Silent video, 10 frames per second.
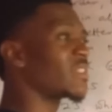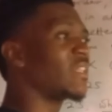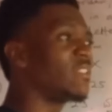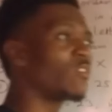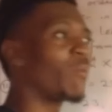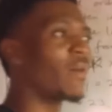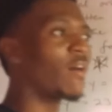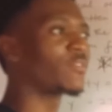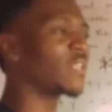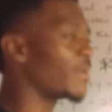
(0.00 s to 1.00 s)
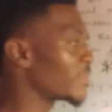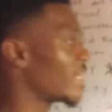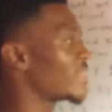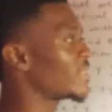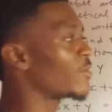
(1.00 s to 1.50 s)
interested in the number of times
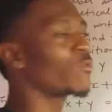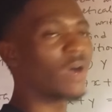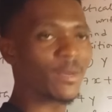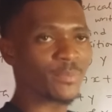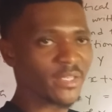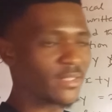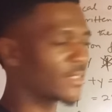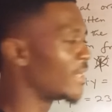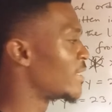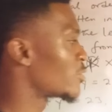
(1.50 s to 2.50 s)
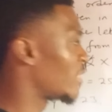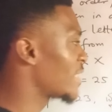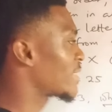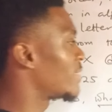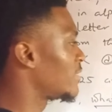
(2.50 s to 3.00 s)
that 0 appears. So
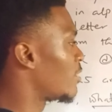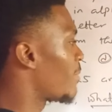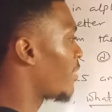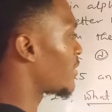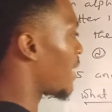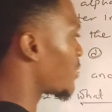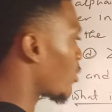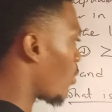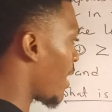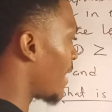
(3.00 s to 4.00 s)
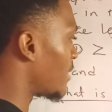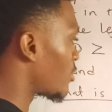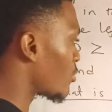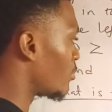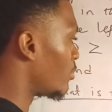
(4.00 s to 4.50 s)
let's count the number of times.
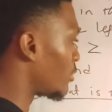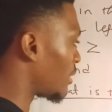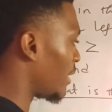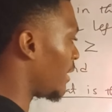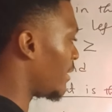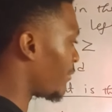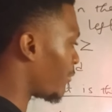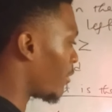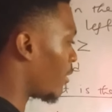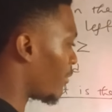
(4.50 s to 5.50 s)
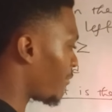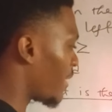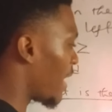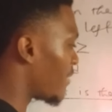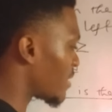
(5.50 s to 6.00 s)
1, 2, 3, 4,
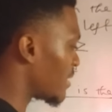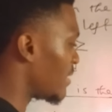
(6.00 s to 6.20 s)
5,